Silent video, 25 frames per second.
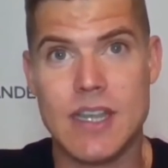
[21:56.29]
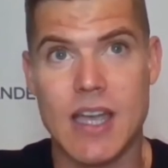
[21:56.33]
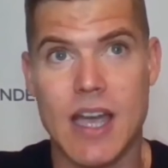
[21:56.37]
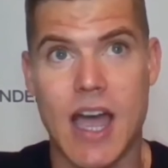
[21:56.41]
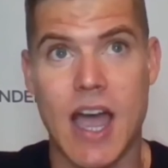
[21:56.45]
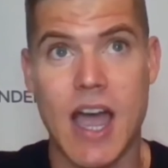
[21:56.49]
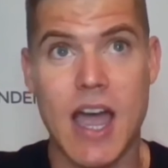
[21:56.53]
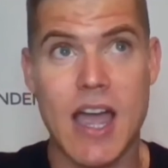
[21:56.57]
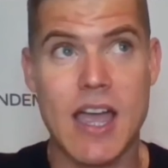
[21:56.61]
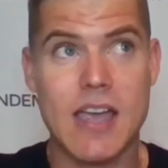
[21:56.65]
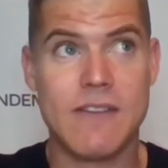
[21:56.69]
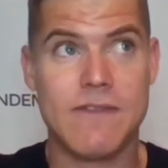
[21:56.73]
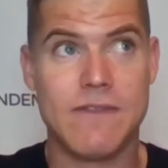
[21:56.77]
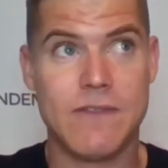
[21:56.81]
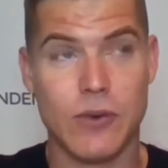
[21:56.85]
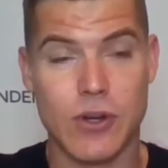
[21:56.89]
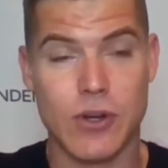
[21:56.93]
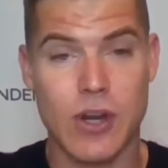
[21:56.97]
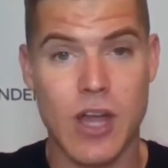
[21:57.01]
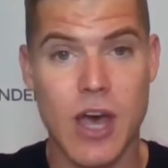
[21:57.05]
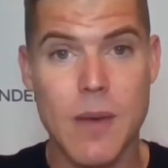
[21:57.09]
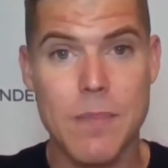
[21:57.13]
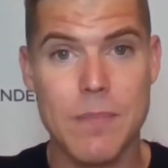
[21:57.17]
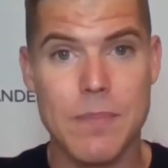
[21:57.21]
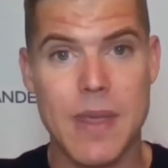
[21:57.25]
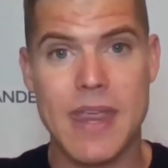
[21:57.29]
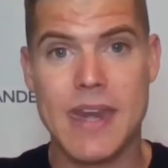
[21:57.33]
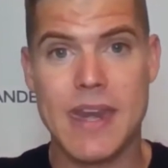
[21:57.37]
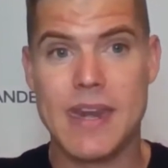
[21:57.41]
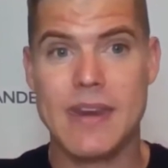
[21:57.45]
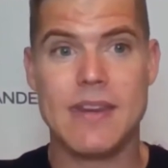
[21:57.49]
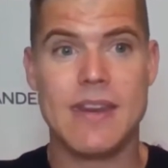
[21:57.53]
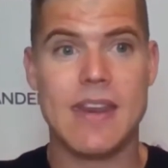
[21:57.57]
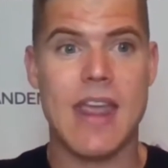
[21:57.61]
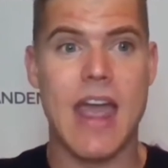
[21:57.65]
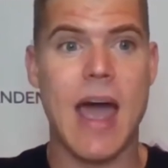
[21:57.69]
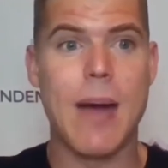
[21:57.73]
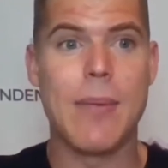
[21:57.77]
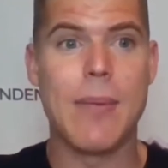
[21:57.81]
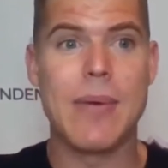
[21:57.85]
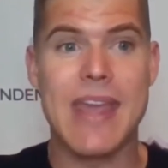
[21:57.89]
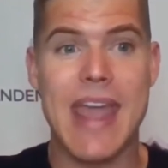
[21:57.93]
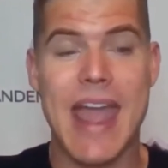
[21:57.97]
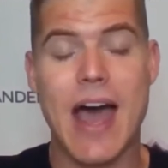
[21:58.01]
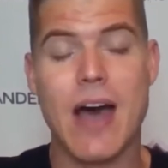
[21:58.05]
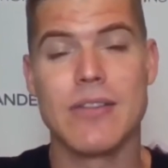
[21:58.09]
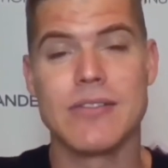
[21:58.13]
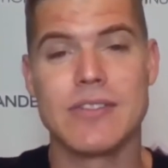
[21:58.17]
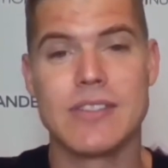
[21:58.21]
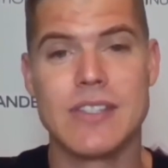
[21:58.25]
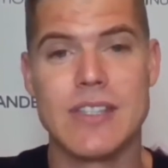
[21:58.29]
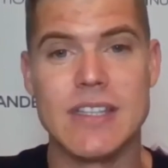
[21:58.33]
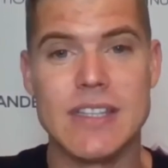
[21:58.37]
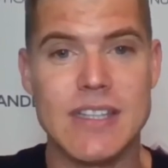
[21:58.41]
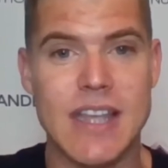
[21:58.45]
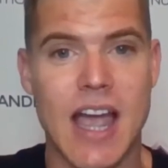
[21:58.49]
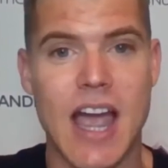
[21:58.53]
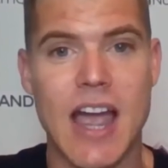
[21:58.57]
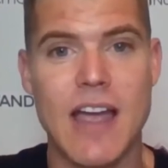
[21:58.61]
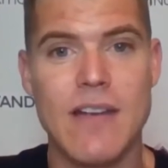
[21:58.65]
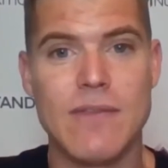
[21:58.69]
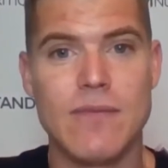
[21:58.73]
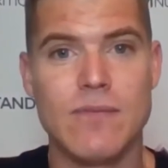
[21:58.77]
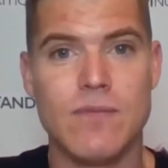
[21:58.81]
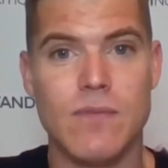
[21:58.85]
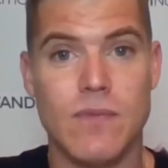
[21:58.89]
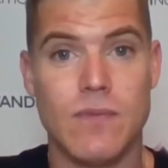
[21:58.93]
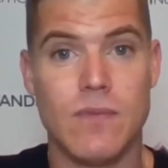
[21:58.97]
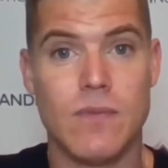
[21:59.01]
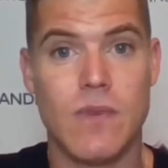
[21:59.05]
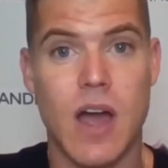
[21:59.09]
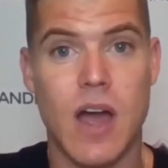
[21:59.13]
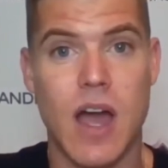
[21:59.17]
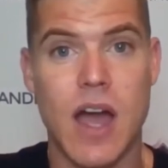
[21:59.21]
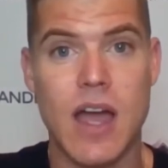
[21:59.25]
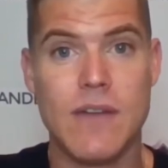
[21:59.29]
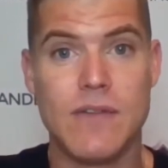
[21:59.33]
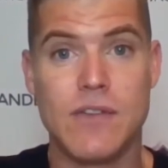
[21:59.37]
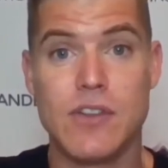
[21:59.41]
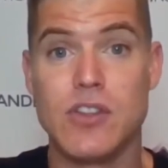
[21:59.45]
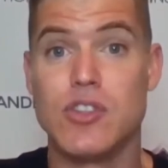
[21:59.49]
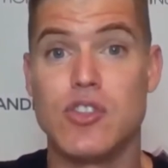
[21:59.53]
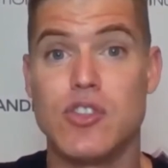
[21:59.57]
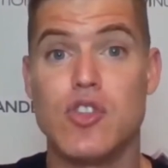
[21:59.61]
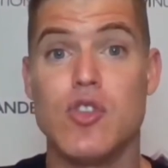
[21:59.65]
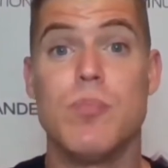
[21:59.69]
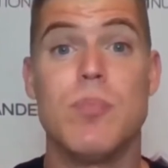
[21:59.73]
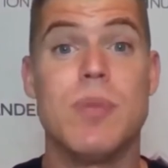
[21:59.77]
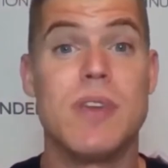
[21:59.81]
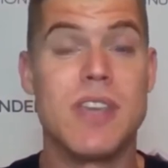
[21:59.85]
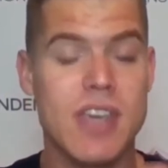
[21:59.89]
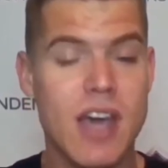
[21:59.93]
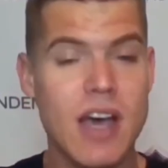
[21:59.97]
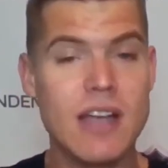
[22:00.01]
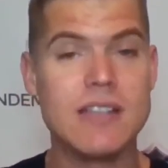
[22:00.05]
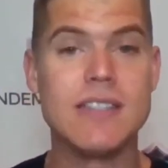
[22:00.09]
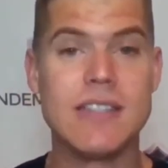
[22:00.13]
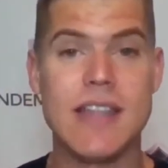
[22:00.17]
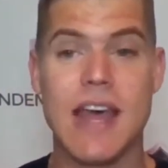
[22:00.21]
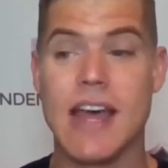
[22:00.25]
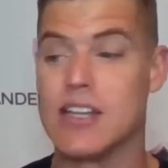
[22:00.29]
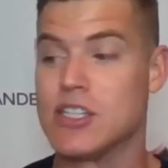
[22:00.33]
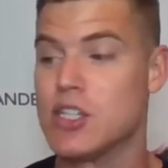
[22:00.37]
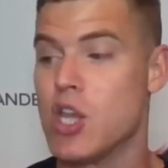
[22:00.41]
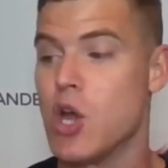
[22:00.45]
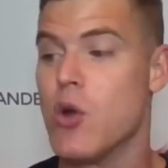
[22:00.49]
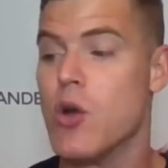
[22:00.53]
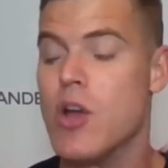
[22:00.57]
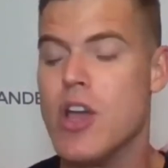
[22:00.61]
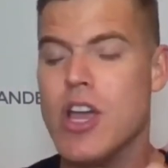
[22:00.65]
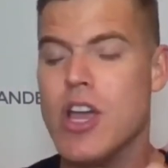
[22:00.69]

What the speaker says: I filled up and how many ounces I've consumed because of that. So